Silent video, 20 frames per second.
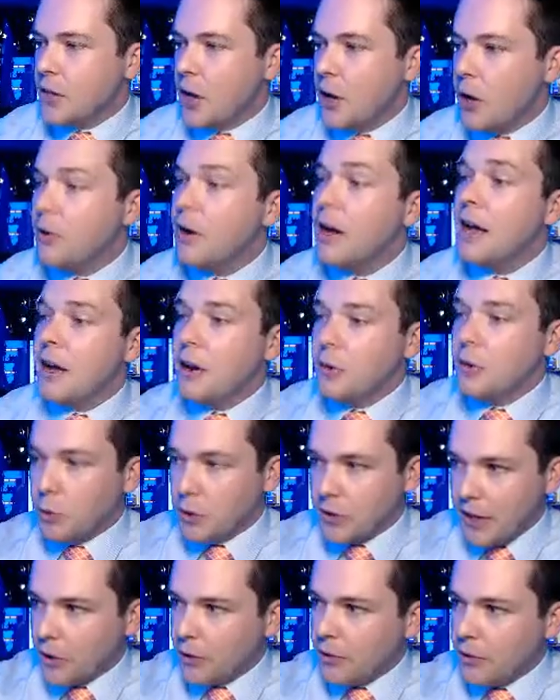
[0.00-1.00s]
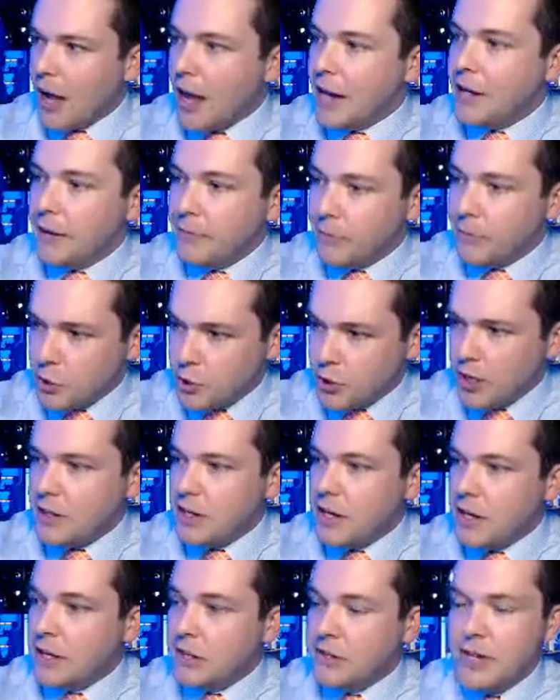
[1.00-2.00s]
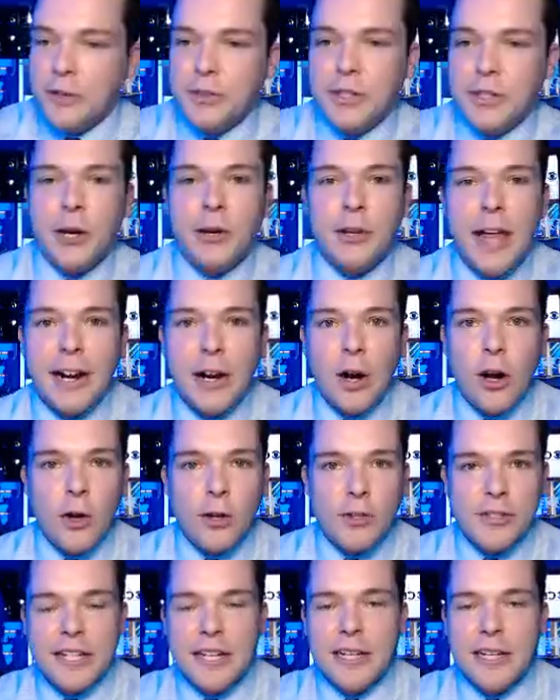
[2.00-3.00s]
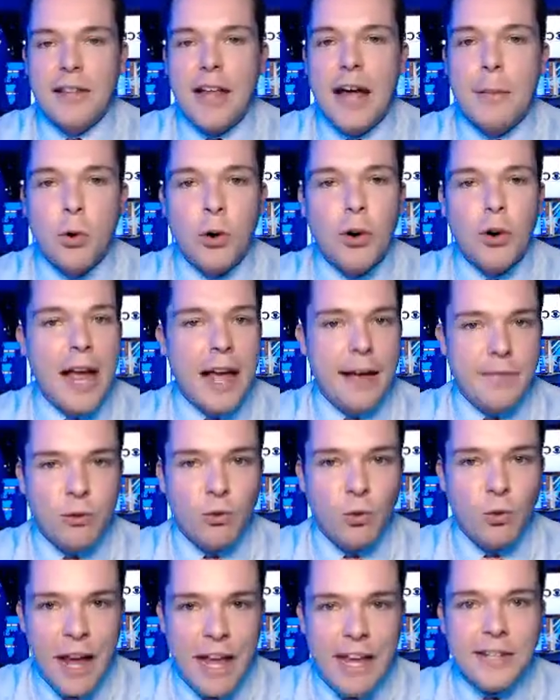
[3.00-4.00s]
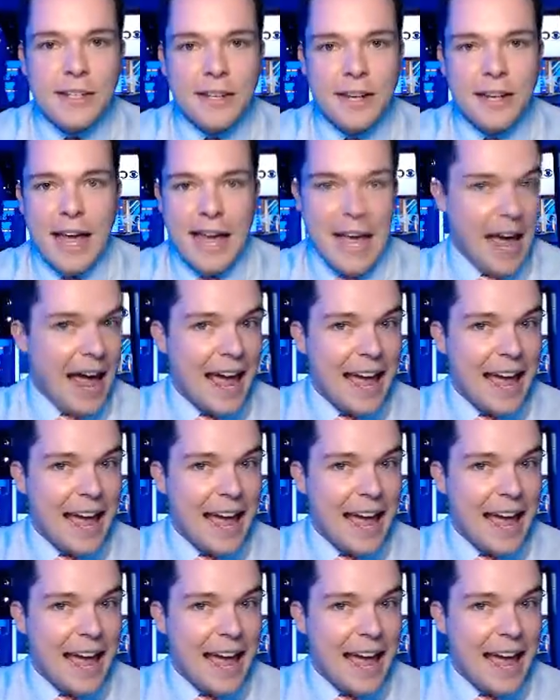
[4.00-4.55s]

So North Carolina, Virginia, South Carolina, all seeing a lot more heavy rain today.